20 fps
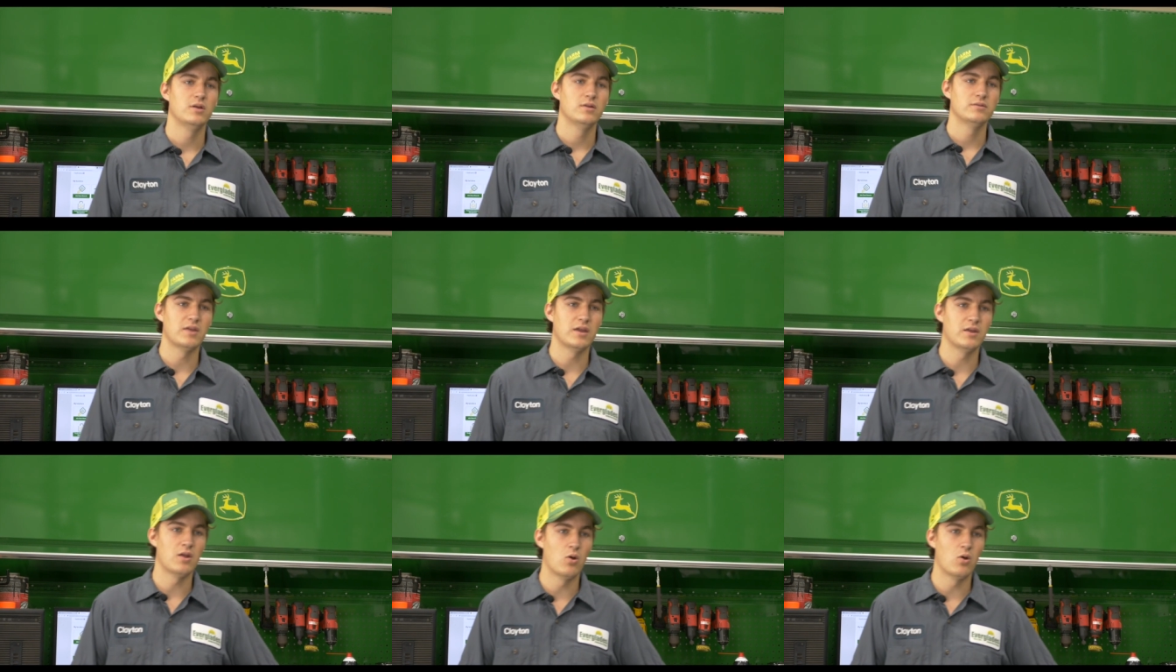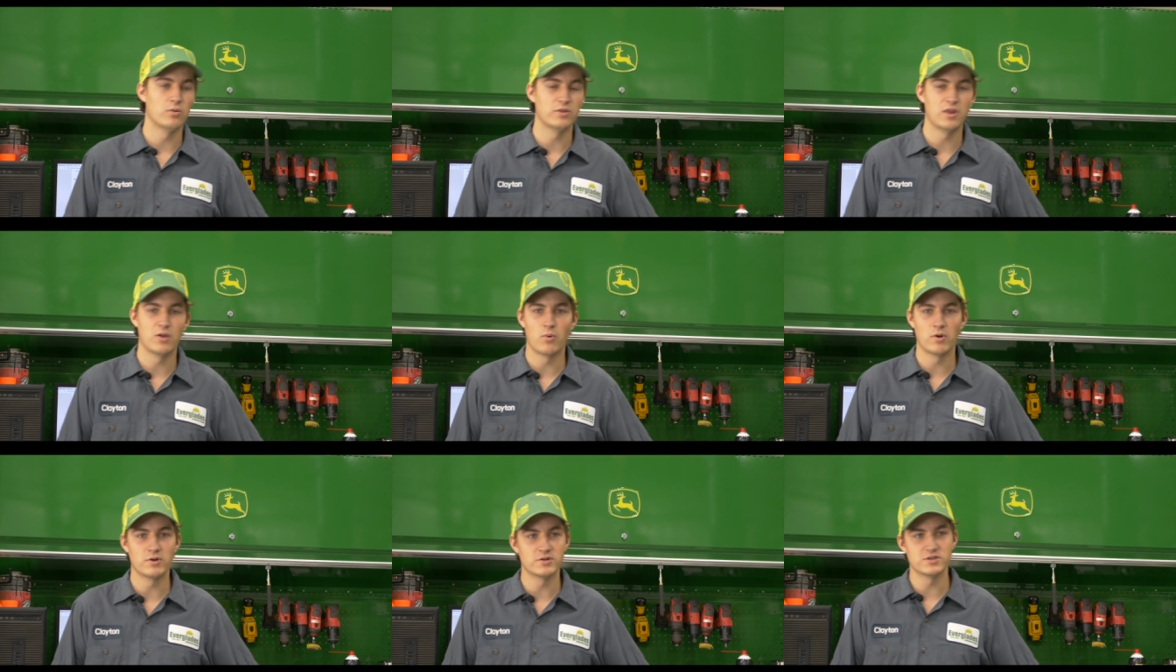They
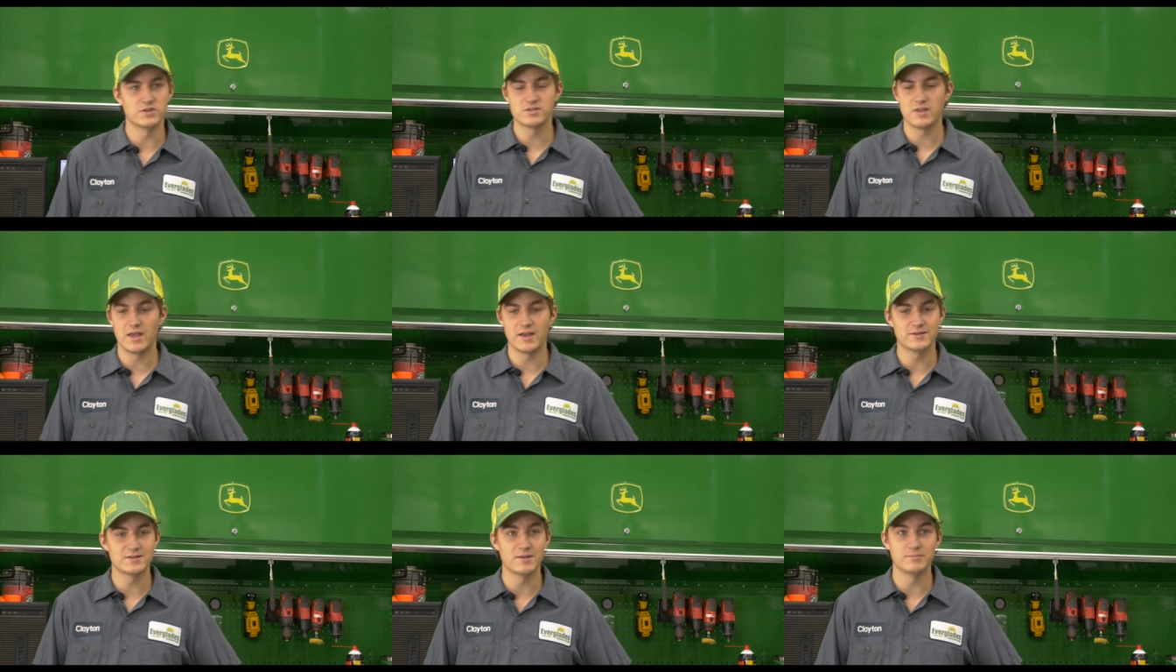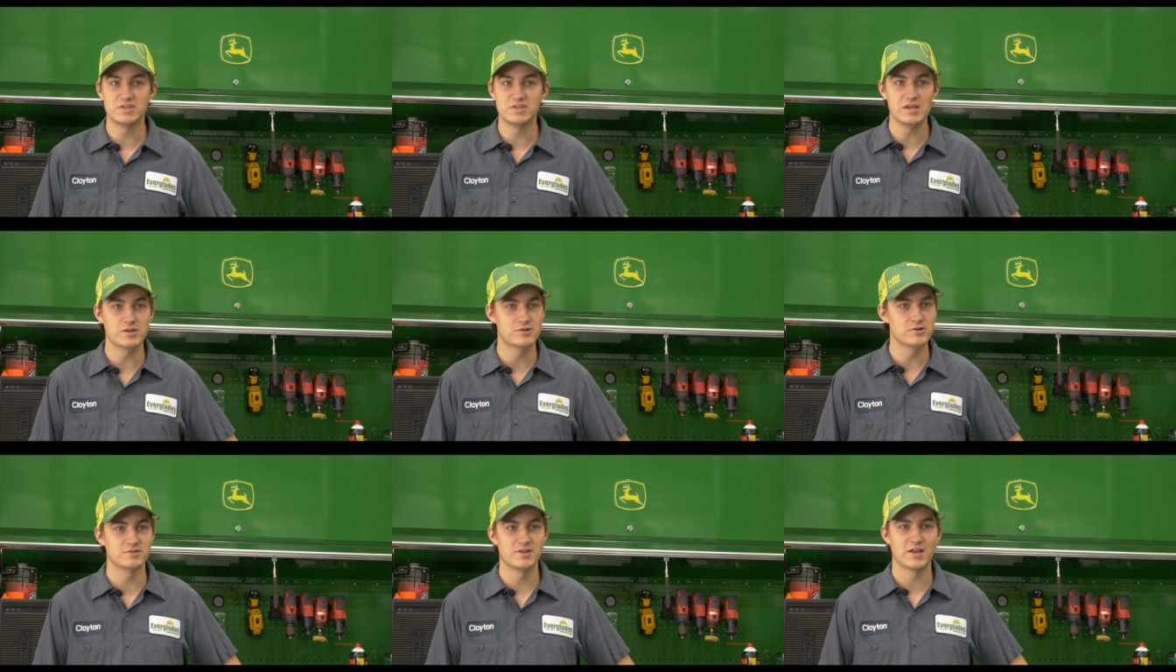weren't just like some
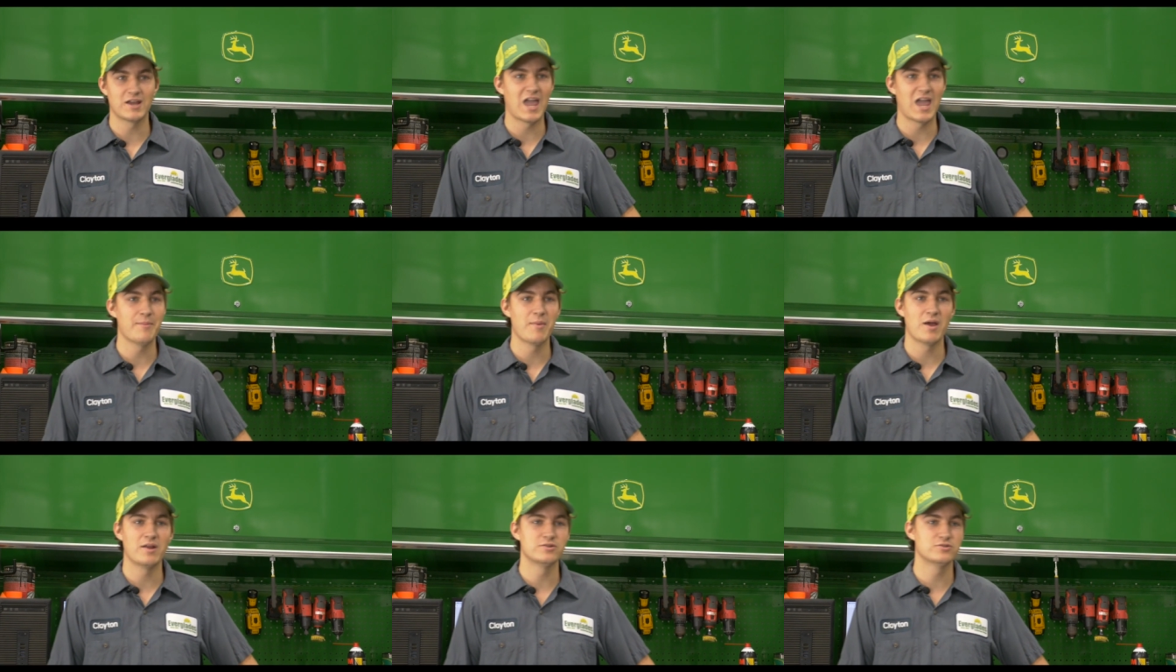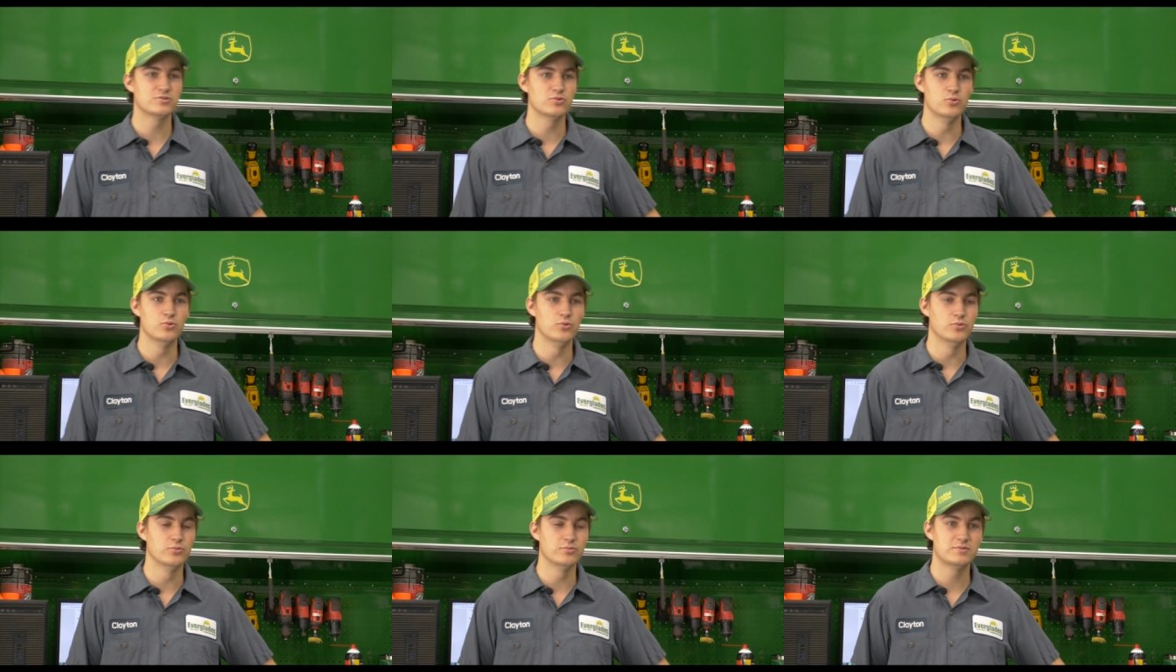teachers that came out of
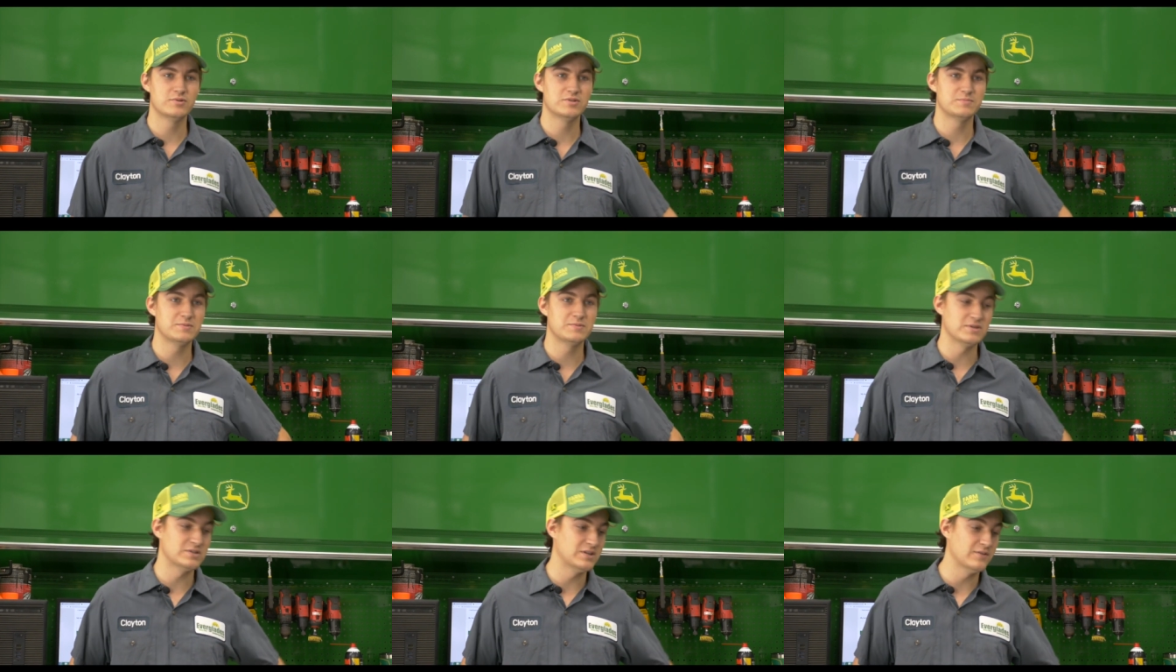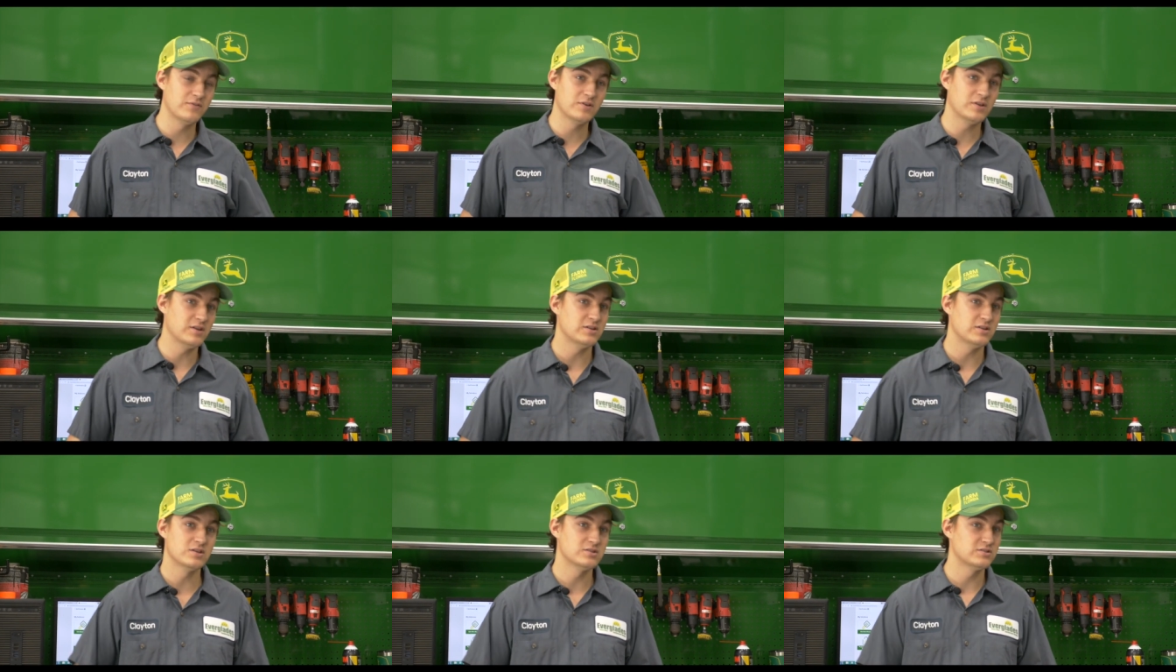school
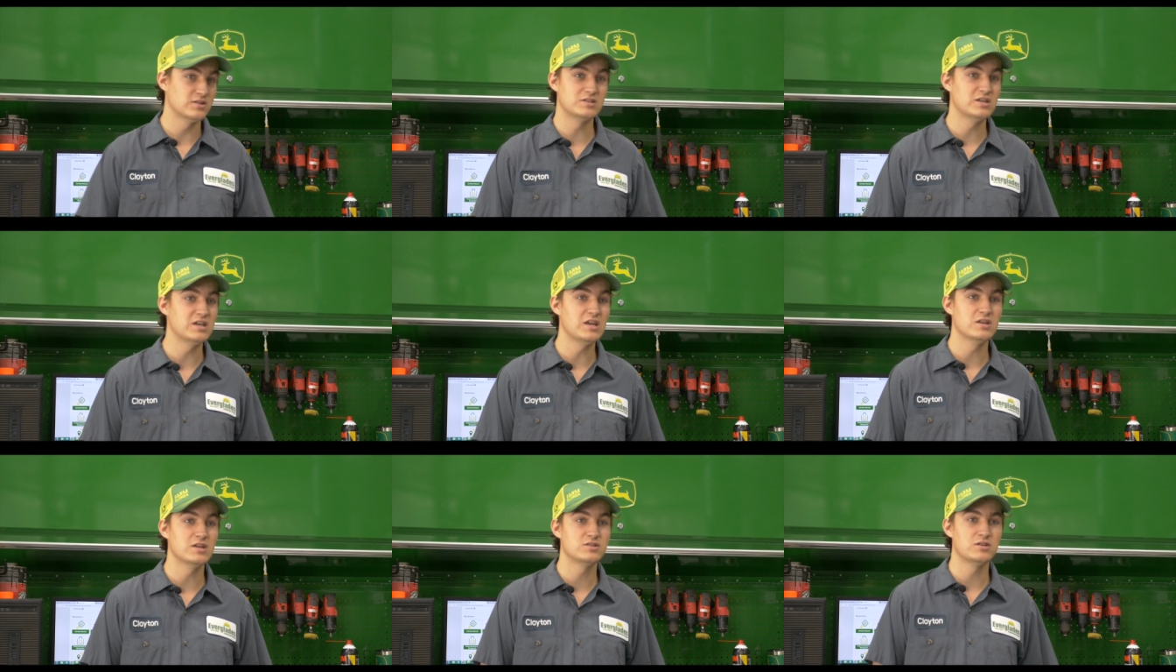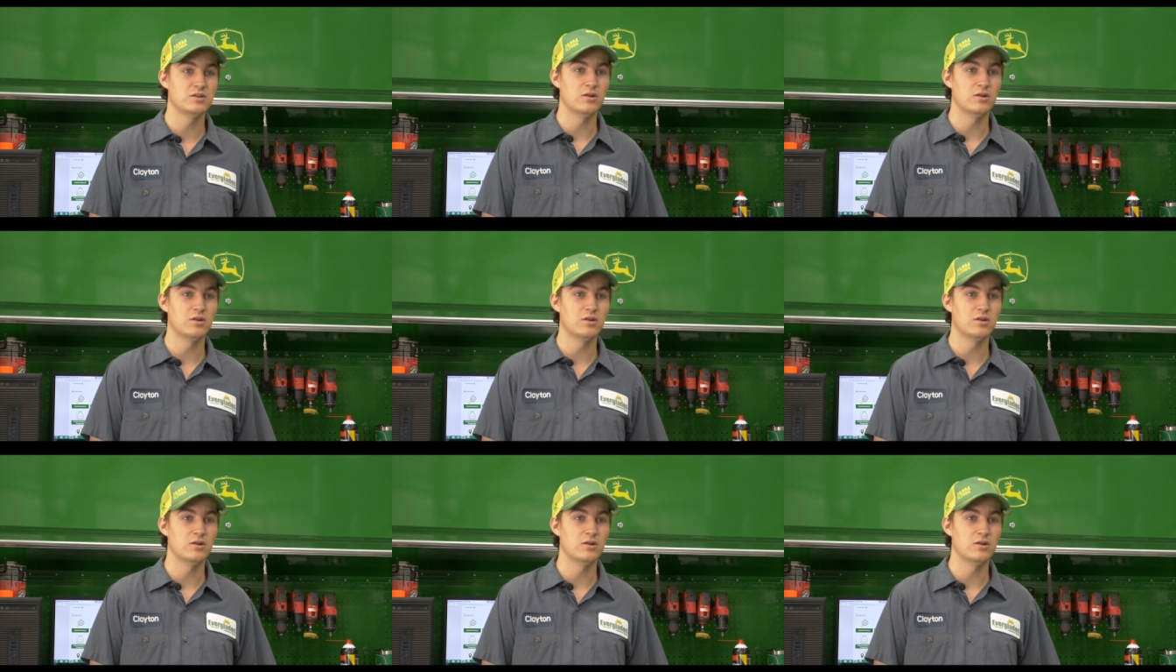specifically just to teach.